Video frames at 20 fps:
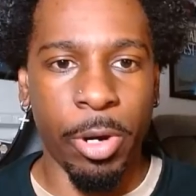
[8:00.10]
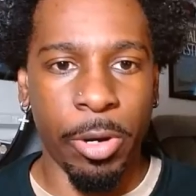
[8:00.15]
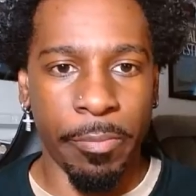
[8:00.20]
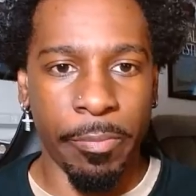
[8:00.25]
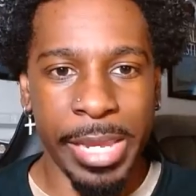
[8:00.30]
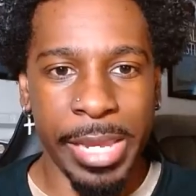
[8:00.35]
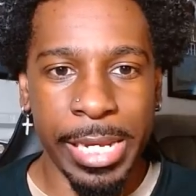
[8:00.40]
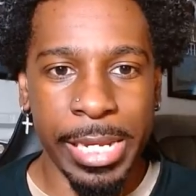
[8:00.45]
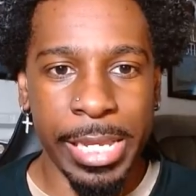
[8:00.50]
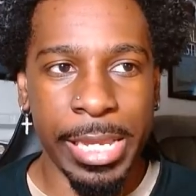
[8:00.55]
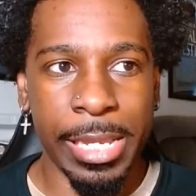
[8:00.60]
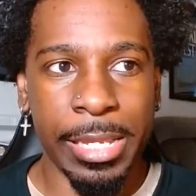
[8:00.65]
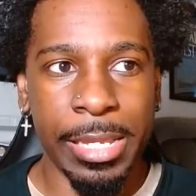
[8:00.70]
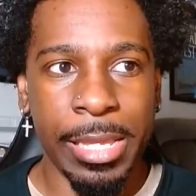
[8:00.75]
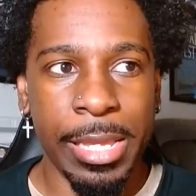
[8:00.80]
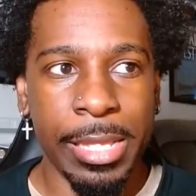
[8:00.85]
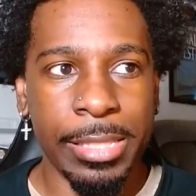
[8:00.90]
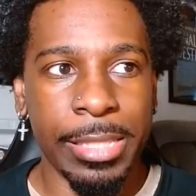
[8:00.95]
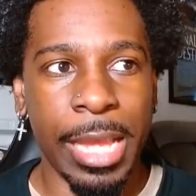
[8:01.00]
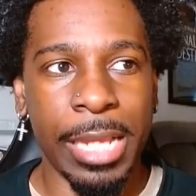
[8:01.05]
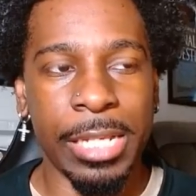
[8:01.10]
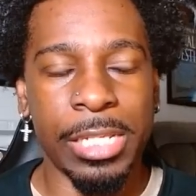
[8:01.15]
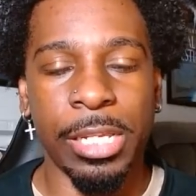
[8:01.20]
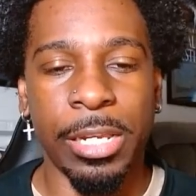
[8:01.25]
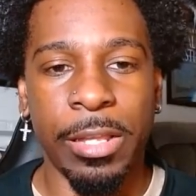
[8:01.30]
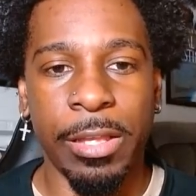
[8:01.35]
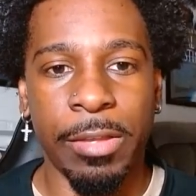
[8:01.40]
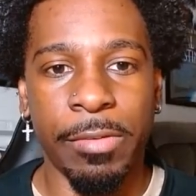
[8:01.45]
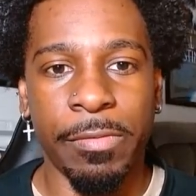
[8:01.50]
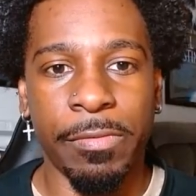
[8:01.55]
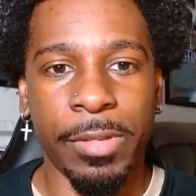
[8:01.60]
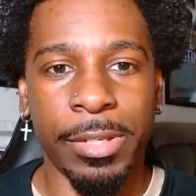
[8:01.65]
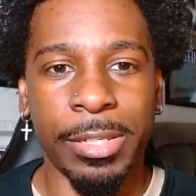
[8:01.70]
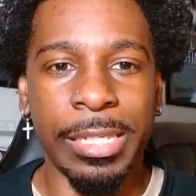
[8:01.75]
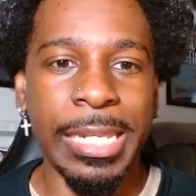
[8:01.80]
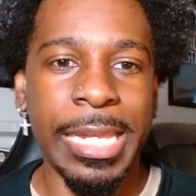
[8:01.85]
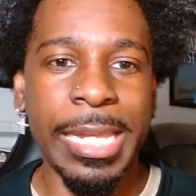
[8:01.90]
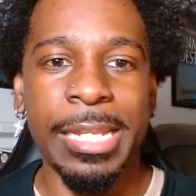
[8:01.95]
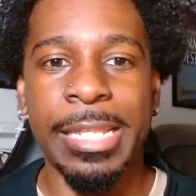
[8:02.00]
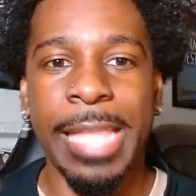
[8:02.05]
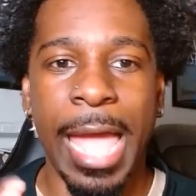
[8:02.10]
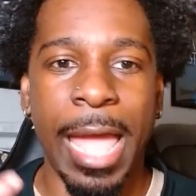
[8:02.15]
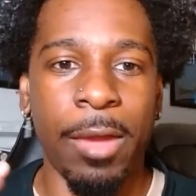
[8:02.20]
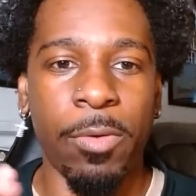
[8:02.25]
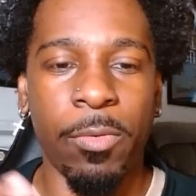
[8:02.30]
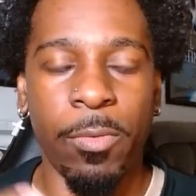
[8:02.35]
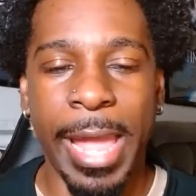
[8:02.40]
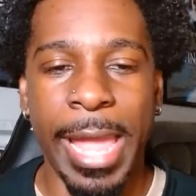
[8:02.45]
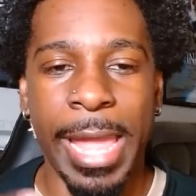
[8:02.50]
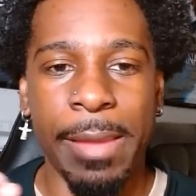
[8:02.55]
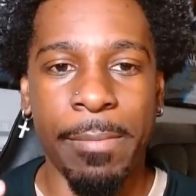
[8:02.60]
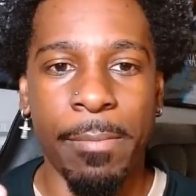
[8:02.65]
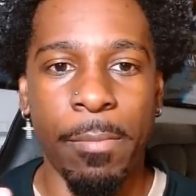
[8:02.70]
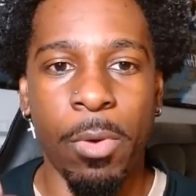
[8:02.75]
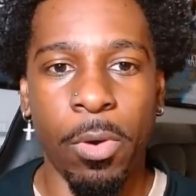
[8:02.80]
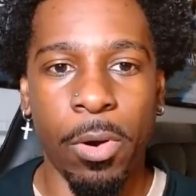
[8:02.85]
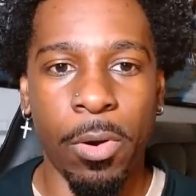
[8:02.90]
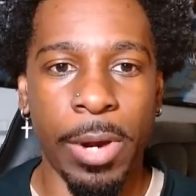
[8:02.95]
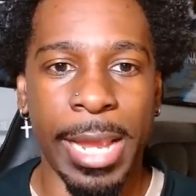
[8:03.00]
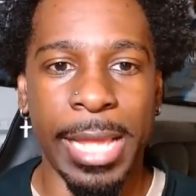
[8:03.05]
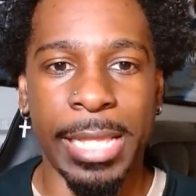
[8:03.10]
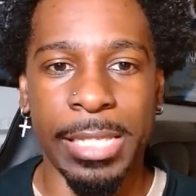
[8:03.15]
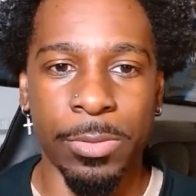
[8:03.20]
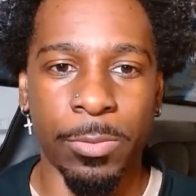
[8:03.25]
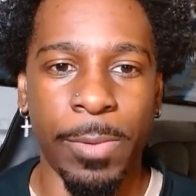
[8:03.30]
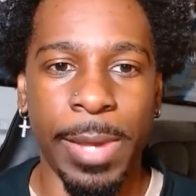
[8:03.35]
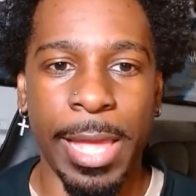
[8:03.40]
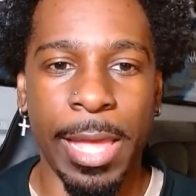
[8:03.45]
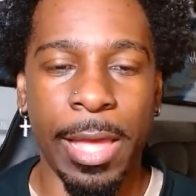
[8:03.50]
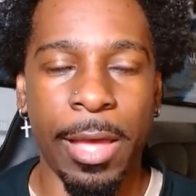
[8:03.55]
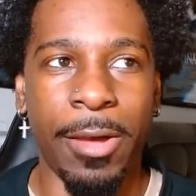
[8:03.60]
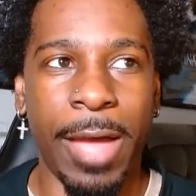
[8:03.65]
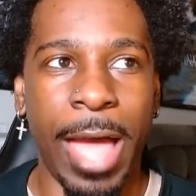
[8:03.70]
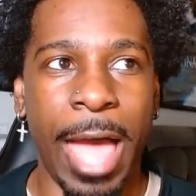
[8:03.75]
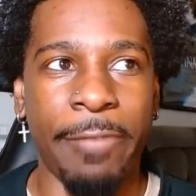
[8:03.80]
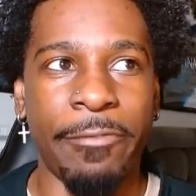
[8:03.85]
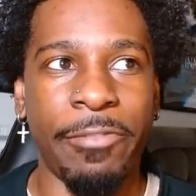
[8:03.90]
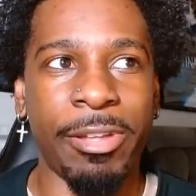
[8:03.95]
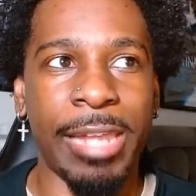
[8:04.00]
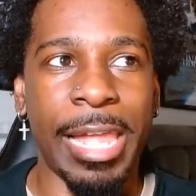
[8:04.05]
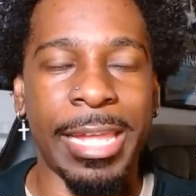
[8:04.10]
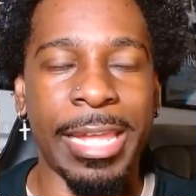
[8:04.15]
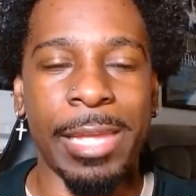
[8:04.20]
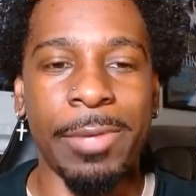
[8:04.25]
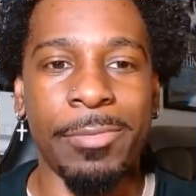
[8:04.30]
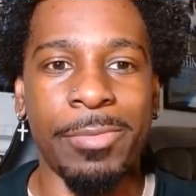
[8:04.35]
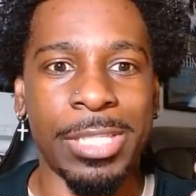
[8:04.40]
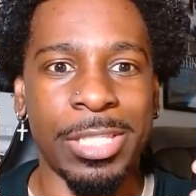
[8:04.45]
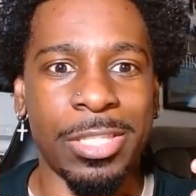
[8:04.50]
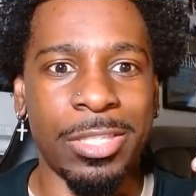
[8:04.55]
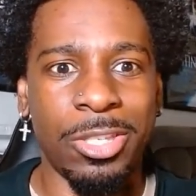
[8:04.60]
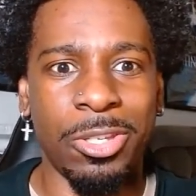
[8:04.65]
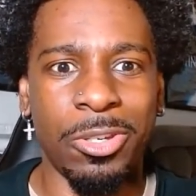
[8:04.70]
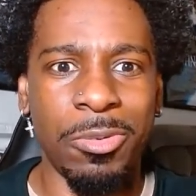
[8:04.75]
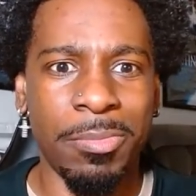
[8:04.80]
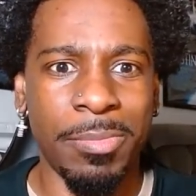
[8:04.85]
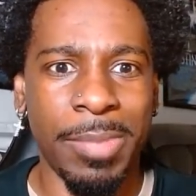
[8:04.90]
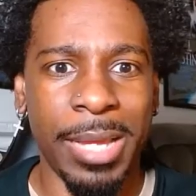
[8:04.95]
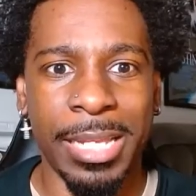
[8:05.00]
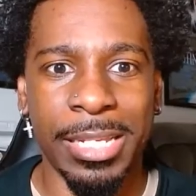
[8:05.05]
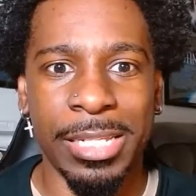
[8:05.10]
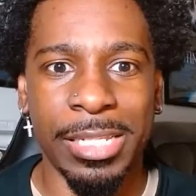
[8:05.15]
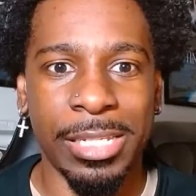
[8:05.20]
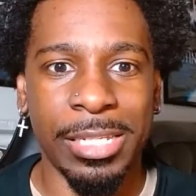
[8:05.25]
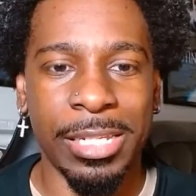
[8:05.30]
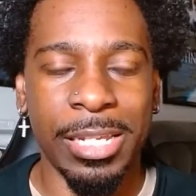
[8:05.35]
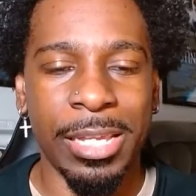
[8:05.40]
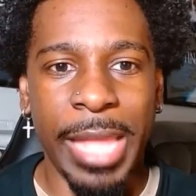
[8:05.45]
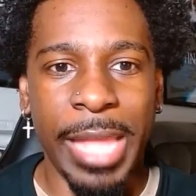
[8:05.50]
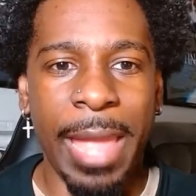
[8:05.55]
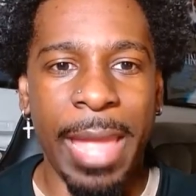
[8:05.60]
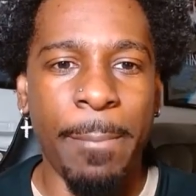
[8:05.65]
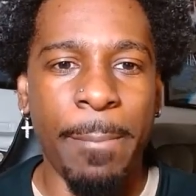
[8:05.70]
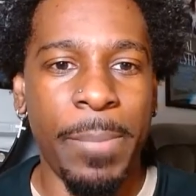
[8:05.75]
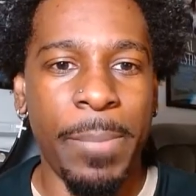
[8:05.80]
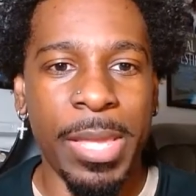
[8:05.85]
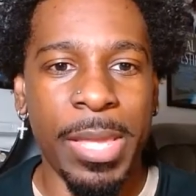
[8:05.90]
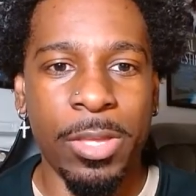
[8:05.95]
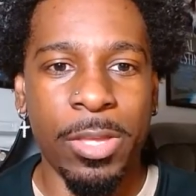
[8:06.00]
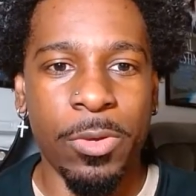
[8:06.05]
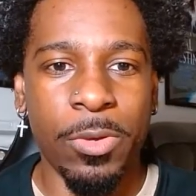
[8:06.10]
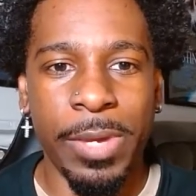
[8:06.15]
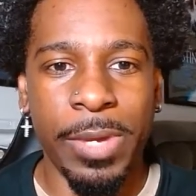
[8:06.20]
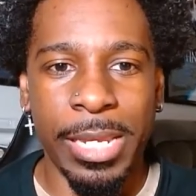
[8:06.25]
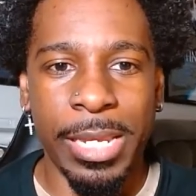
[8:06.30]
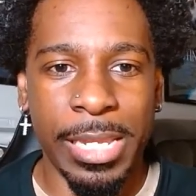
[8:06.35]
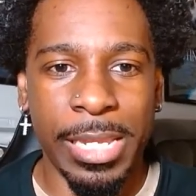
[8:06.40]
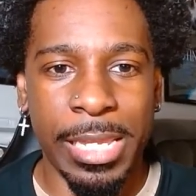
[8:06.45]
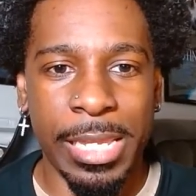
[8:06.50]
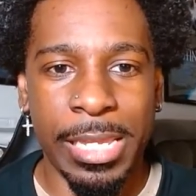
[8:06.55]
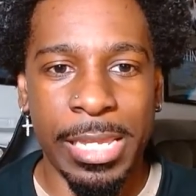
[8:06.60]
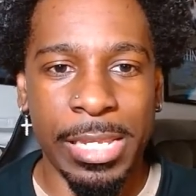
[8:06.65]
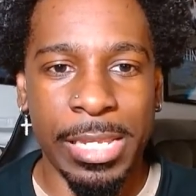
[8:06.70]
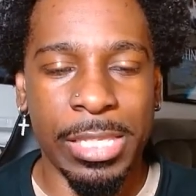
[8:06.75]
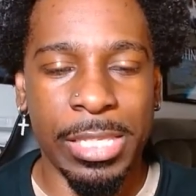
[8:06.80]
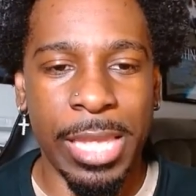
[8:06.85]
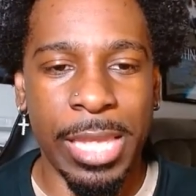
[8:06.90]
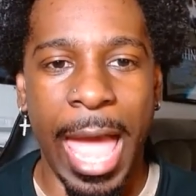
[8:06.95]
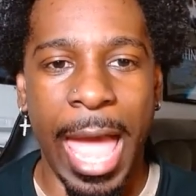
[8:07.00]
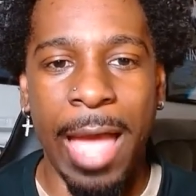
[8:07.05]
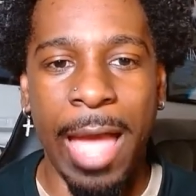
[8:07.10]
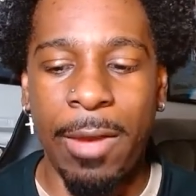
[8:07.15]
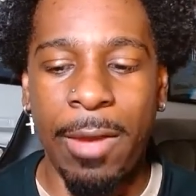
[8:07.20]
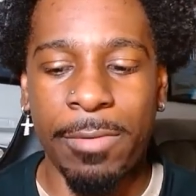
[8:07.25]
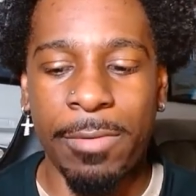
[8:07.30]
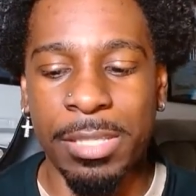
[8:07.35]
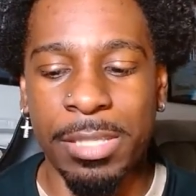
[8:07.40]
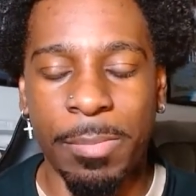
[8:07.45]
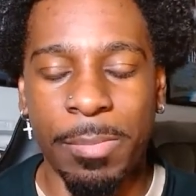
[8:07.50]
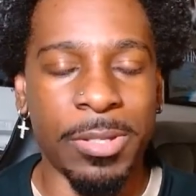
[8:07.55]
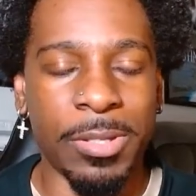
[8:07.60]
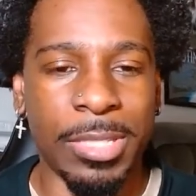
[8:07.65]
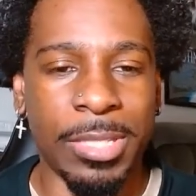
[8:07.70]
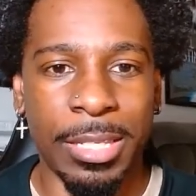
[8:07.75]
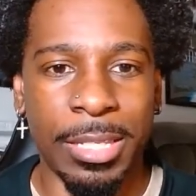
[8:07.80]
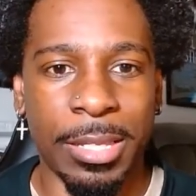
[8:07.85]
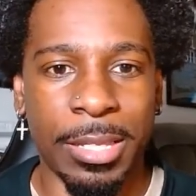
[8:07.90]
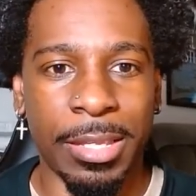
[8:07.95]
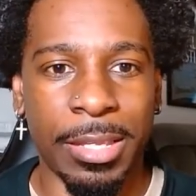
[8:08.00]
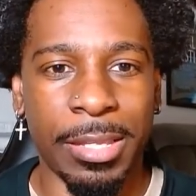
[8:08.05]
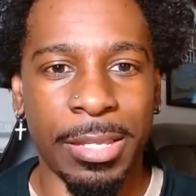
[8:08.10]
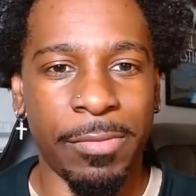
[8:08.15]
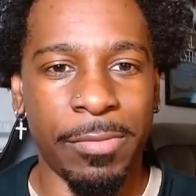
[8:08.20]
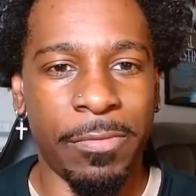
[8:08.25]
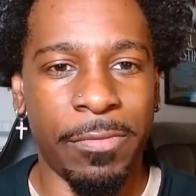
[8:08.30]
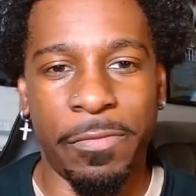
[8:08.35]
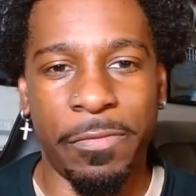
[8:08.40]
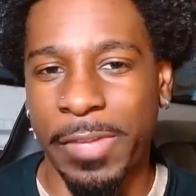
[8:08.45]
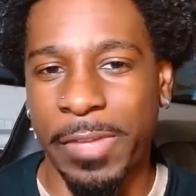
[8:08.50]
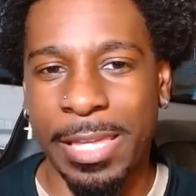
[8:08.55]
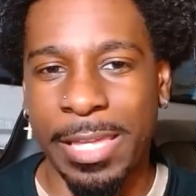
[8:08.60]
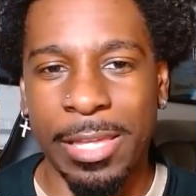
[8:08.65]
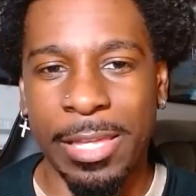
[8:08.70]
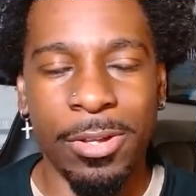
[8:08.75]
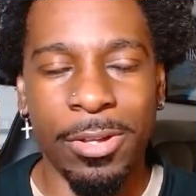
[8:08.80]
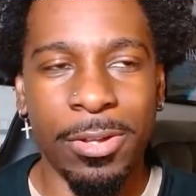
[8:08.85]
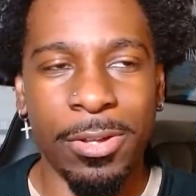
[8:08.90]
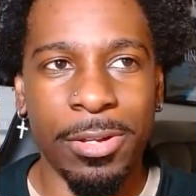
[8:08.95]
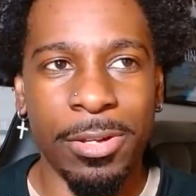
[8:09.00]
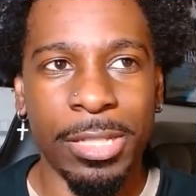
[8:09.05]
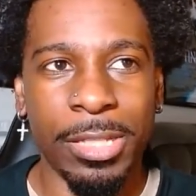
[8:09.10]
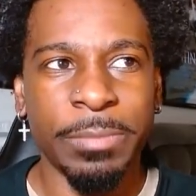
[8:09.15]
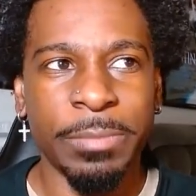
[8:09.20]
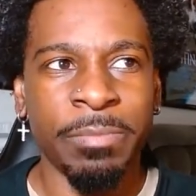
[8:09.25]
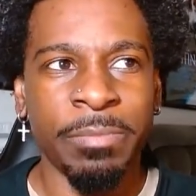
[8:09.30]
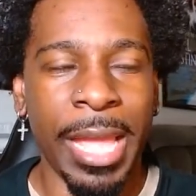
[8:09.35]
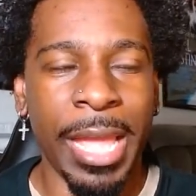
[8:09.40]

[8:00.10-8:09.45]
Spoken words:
more meaning, they should have leaned that way more as well. I felt like it was too much ambiguity to how I was supposed to feel.